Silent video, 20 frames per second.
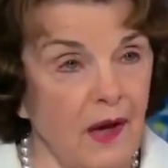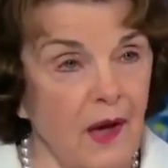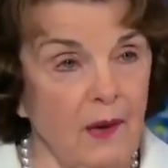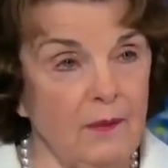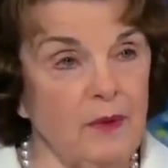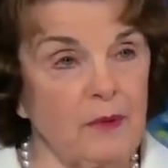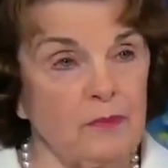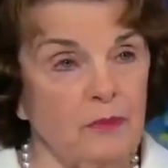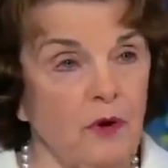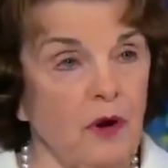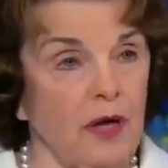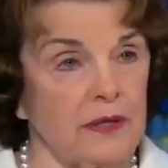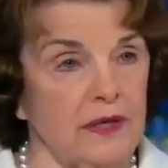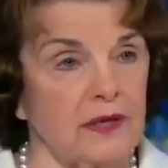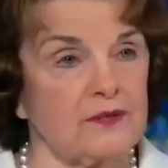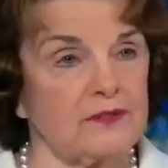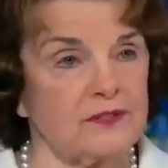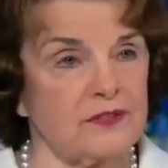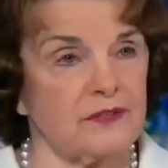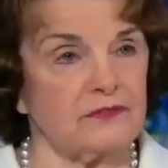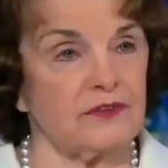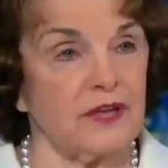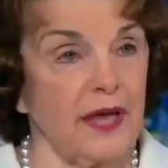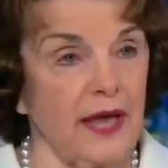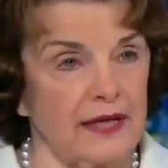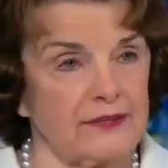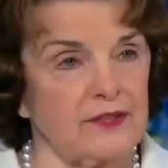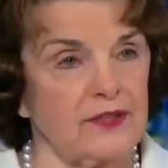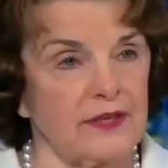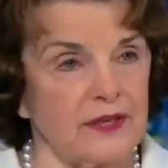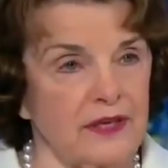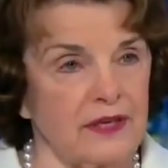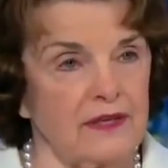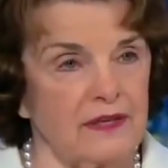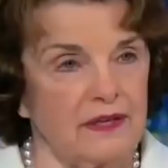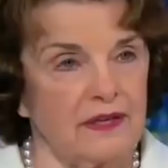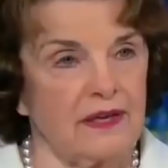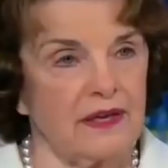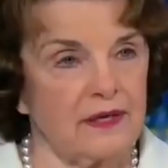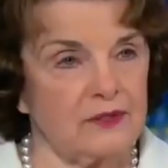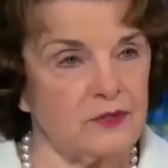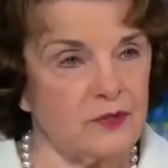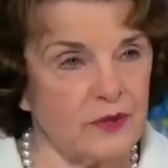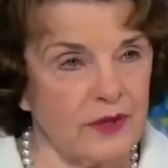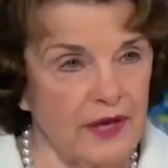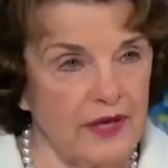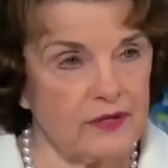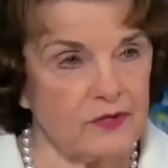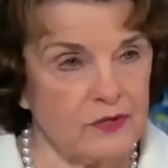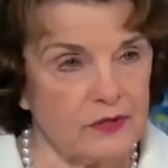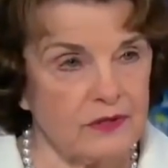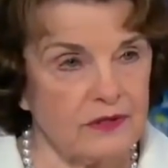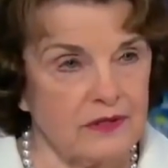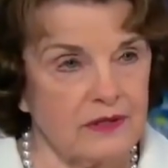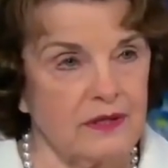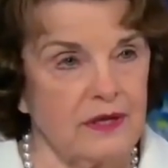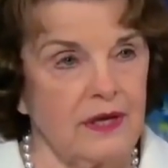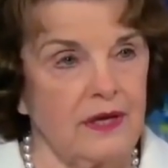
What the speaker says: I'm a product of Catholic education.